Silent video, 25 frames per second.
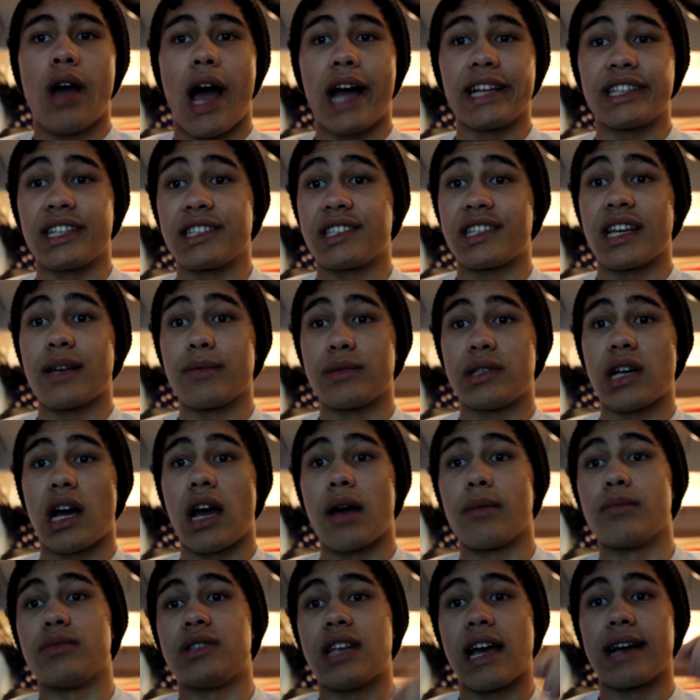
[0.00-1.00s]
at the same
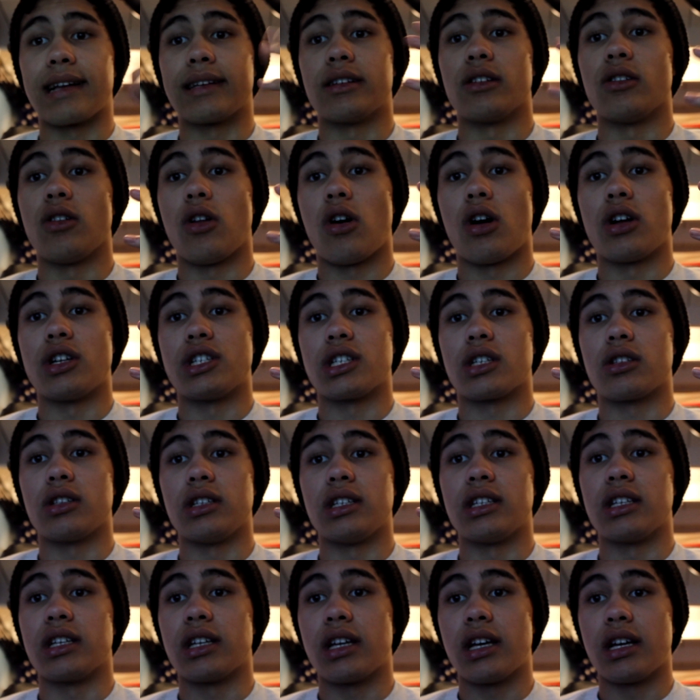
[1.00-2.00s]
time
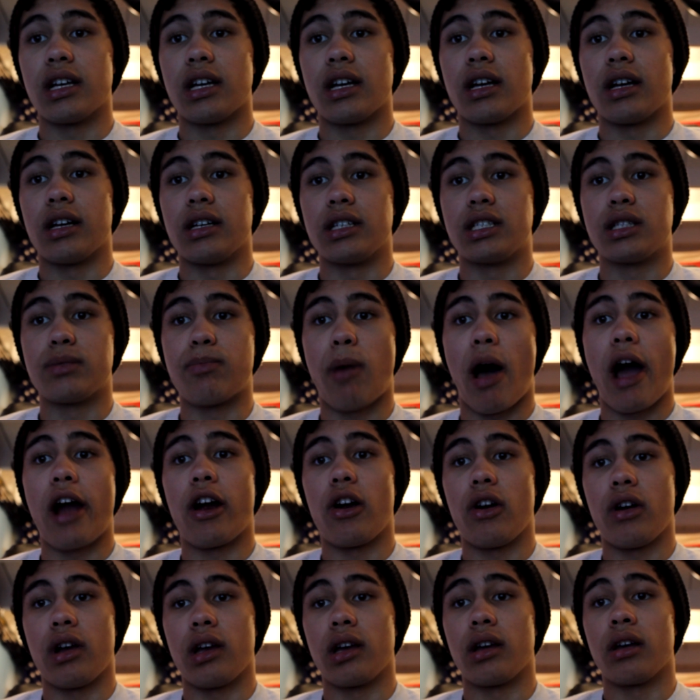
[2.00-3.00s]
technologically
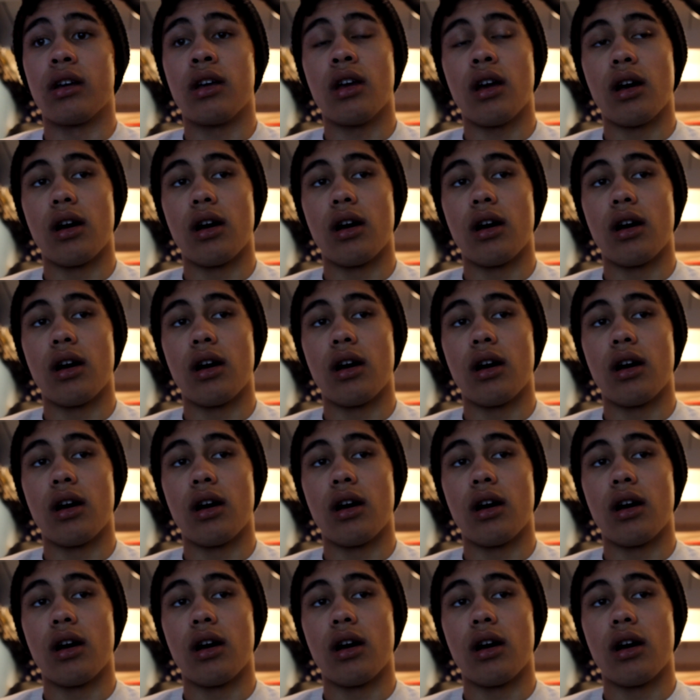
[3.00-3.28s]
aspiring,